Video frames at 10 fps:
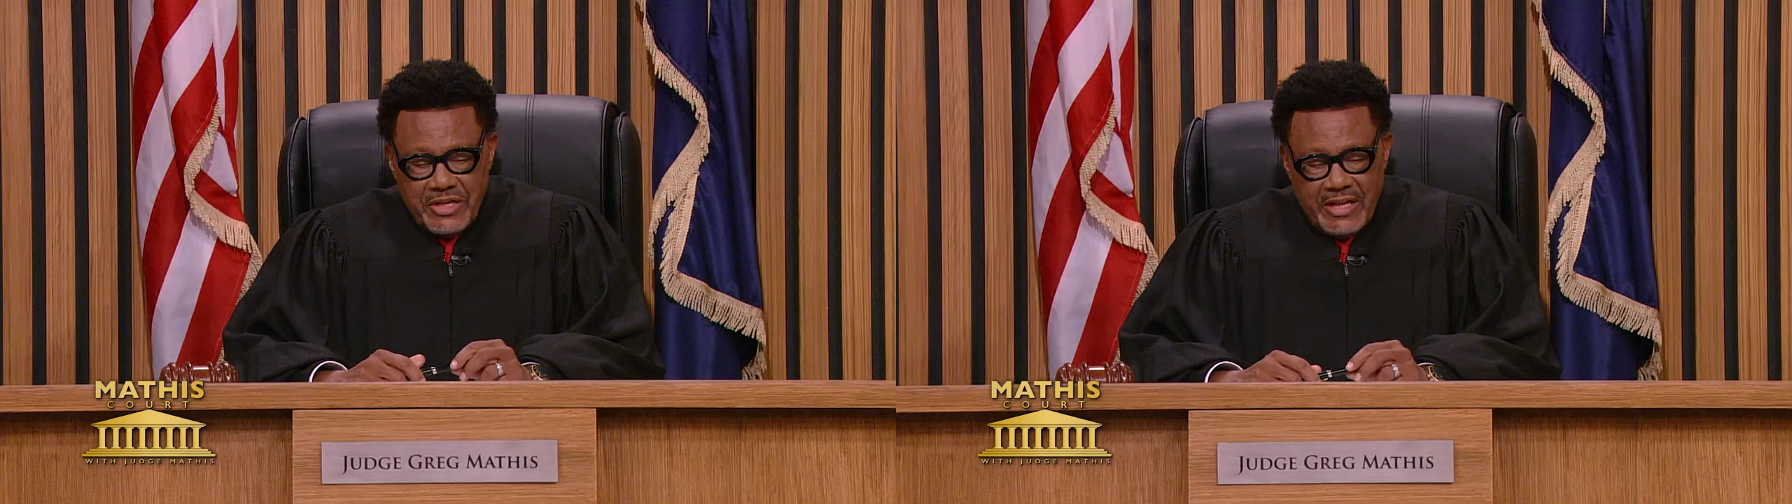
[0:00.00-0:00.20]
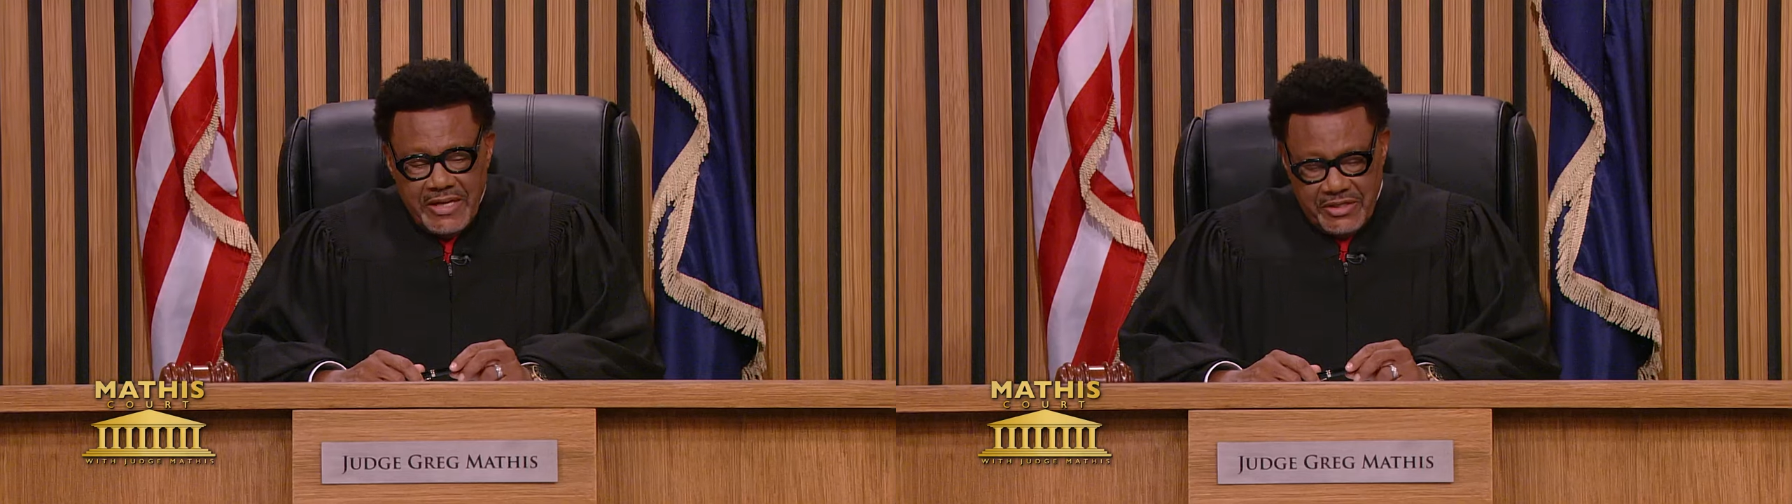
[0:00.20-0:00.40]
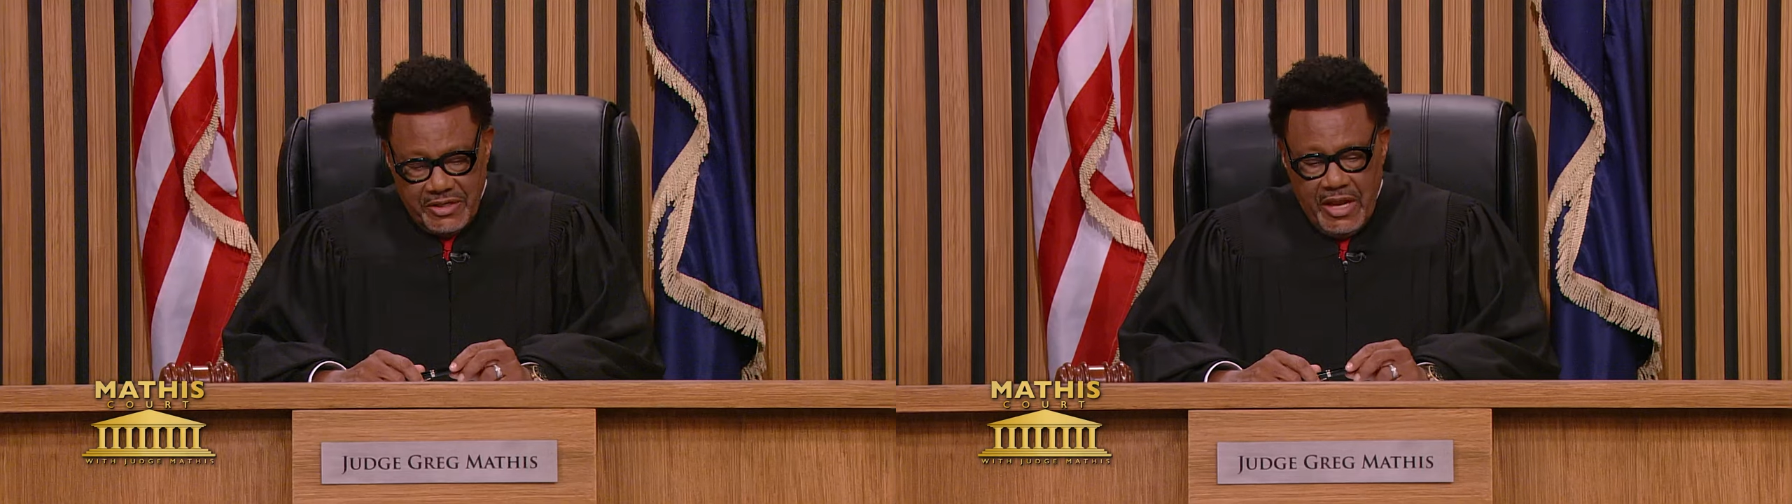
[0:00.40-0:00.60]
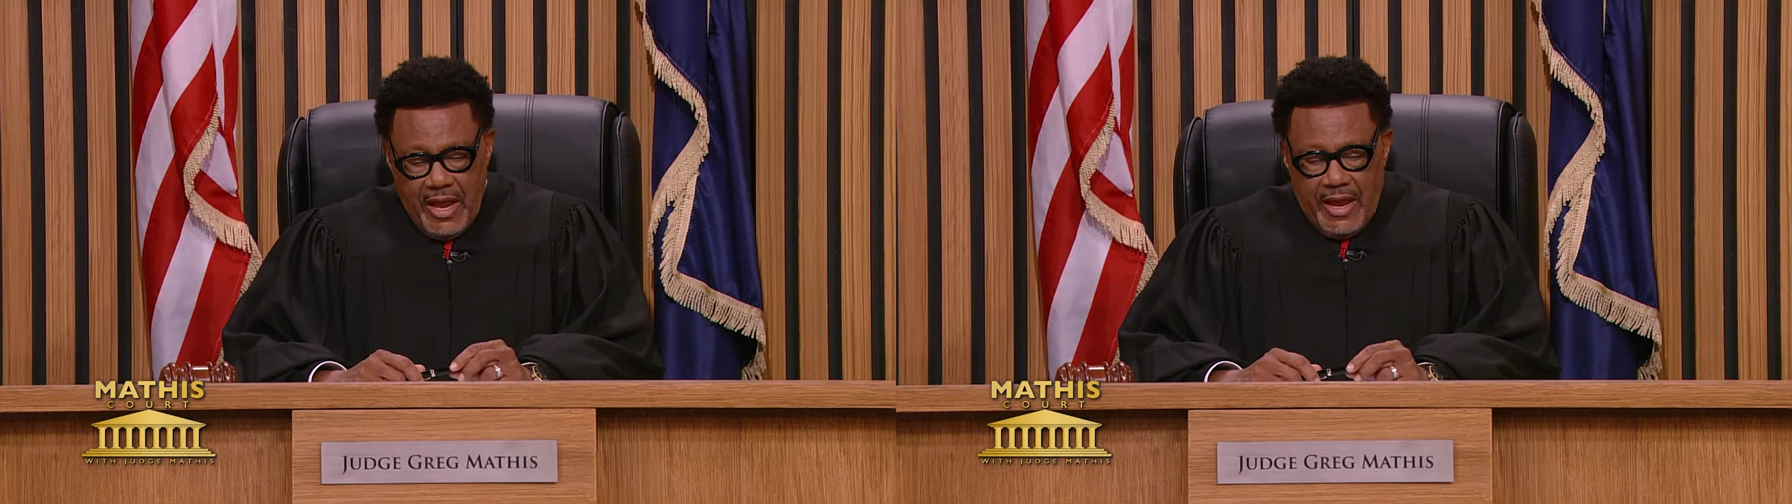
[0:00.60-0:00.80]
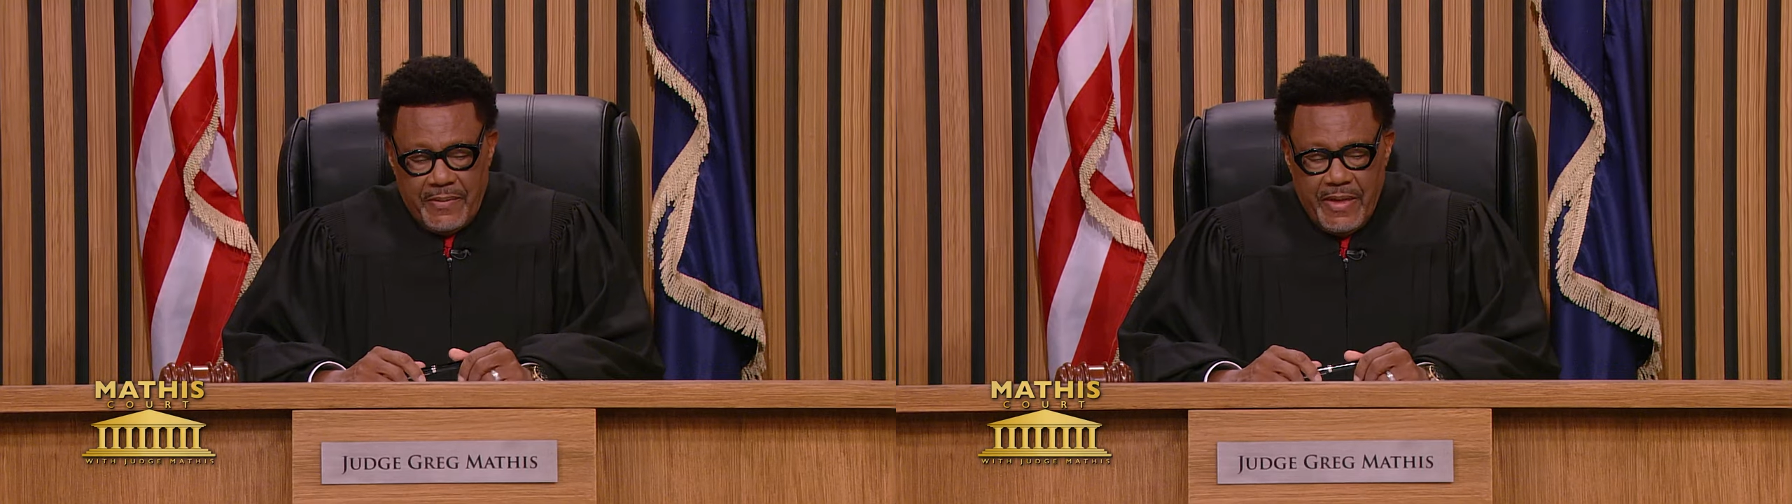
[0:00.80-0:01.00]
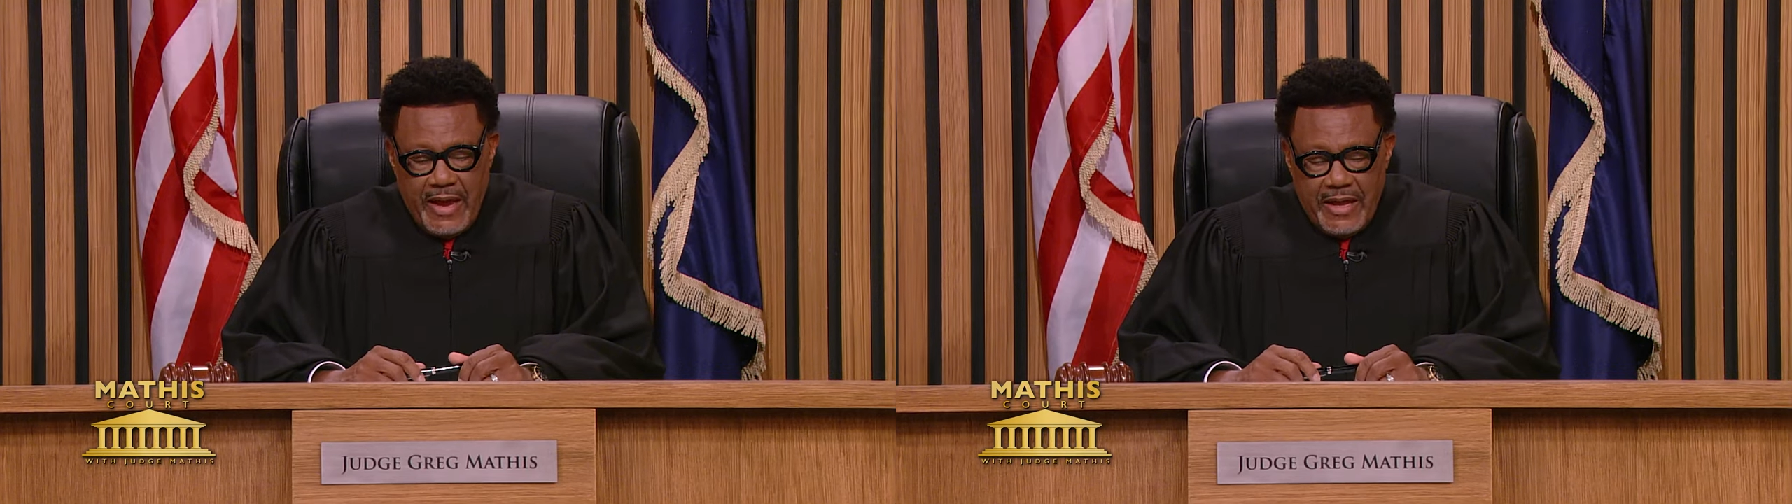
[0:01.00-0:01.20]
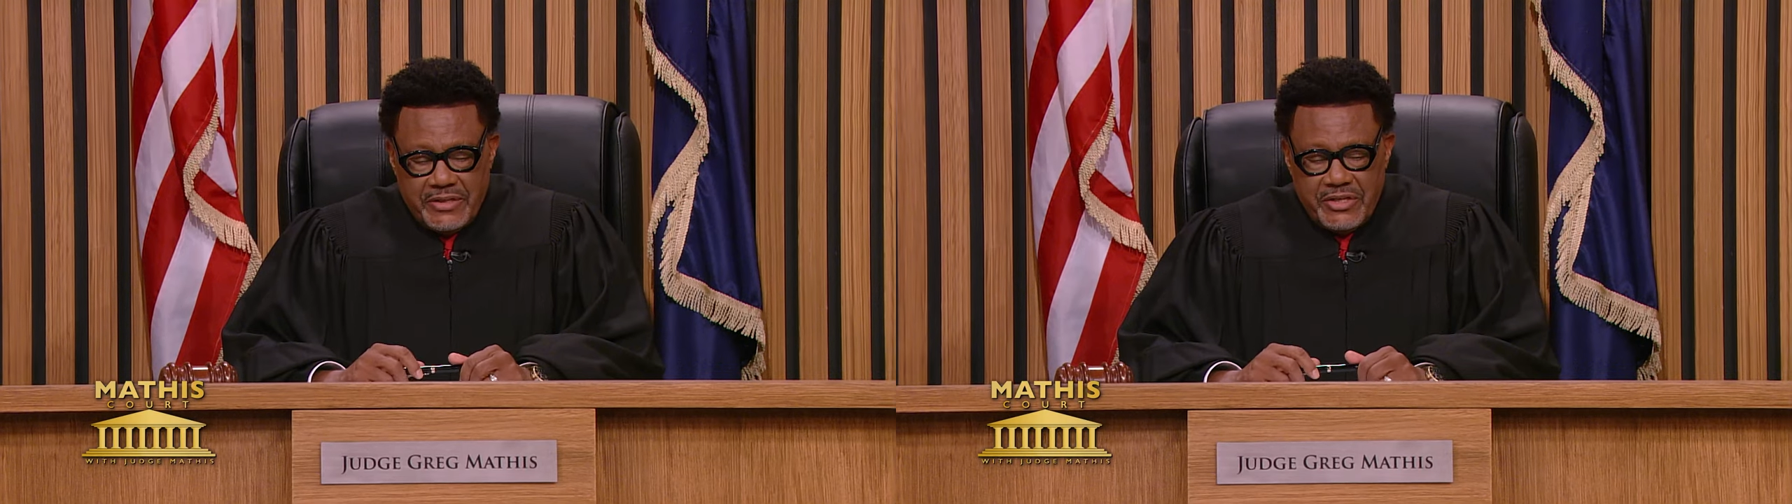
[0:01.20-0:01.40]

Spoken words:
alleging that